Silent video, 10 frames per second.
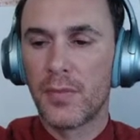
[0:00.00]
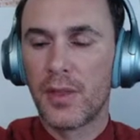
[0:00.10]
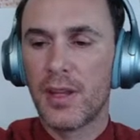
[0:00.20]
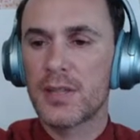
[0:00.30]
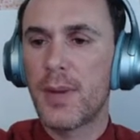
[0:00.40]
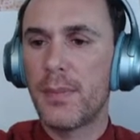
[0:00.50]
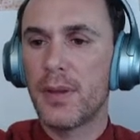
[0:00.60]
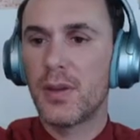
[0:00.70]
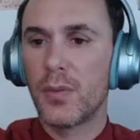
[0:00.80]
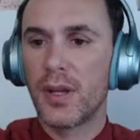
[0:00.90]
This might be
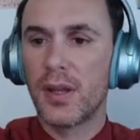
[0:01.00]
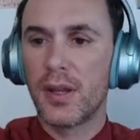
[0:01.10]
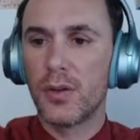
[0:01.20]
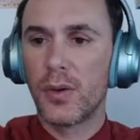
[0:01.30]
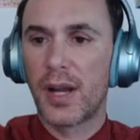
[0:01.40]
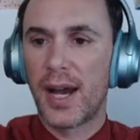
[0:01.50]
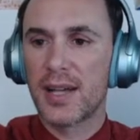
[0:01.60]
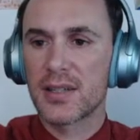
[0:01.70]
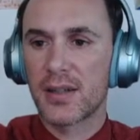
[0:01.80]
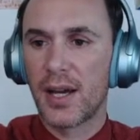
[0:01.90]
the way that you would
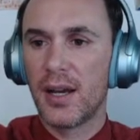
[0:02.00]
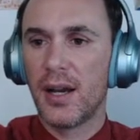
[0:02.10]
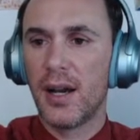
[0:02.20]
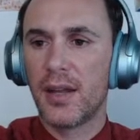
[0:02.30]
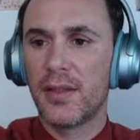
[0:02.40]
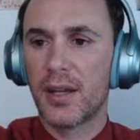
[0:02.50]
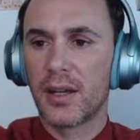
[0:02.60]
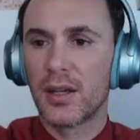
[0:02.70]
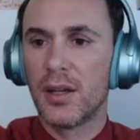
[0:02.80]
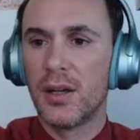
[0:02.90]
ask that, I think.
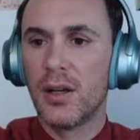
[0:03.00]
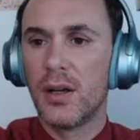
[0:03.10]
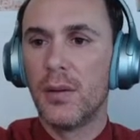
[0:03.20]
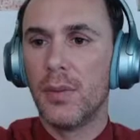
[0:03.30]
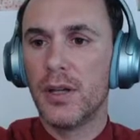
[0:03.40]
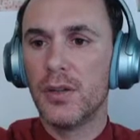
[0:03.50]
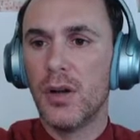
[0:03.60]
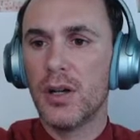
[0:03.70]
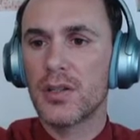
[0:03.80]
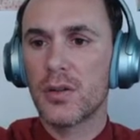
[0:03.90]
But you
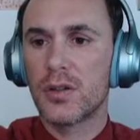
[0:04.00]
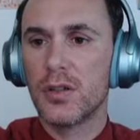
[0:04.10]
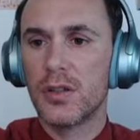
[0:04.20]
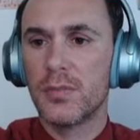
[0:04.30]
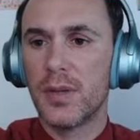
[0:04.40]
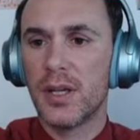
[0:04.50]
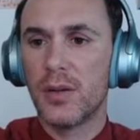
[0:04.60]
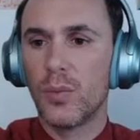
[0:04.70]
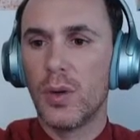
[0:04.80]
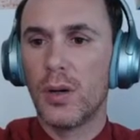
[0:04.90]
also could
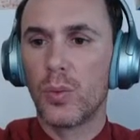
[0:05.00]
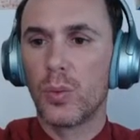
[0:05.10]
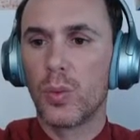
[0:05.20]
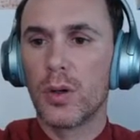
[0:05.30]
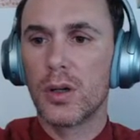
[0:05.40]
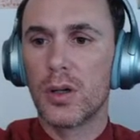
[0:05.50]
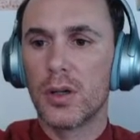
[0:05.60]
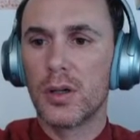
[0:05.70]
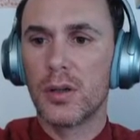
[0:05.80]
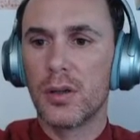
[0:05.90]
mean, what
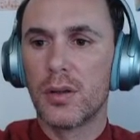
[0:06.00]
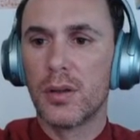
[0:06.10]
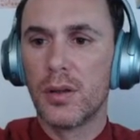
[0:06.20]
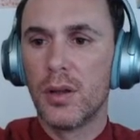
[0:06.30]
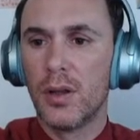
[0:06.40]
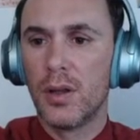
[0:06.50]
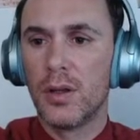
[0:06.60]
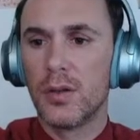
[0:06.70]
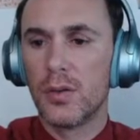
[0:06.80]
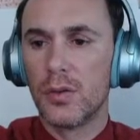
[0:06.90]
were
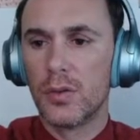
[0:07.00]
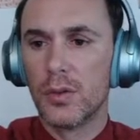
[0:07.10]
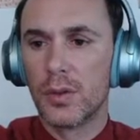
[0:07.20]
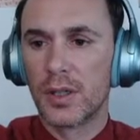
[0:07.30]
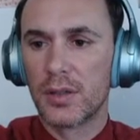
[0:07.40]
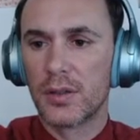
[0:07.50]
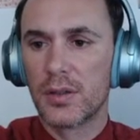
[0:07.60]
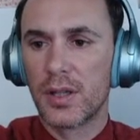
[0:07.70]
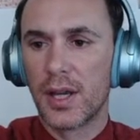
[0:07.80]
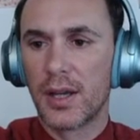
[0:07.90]
you doing
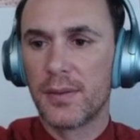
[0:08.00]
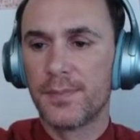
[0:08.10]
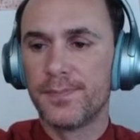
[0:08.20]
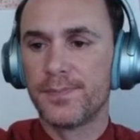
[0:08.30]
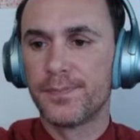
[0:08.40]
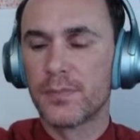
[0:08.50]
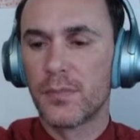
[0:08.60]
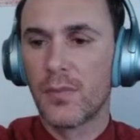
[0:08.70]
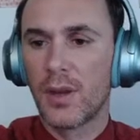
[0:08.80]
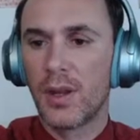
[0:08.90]
today?
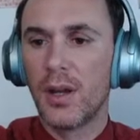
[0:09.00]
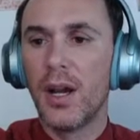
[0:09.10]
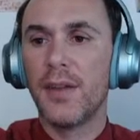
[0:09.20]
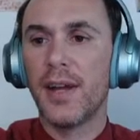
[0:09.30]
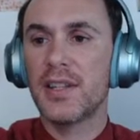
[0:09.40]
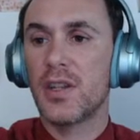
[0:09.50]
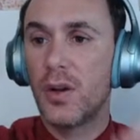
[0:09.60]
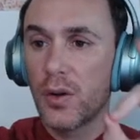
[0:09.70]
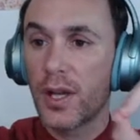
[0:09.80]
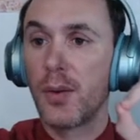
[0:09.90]
And that's an
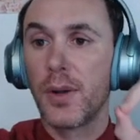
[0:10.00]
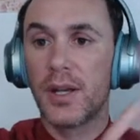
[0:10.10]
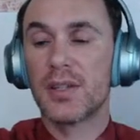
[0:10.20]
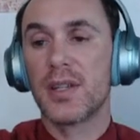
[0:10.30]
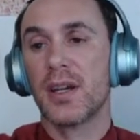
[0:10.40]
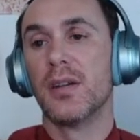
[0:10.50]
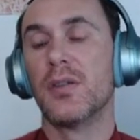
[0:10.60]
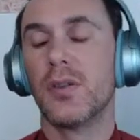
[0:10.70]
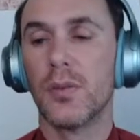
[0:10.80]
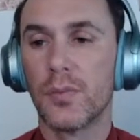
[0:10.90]
okay way to say it too.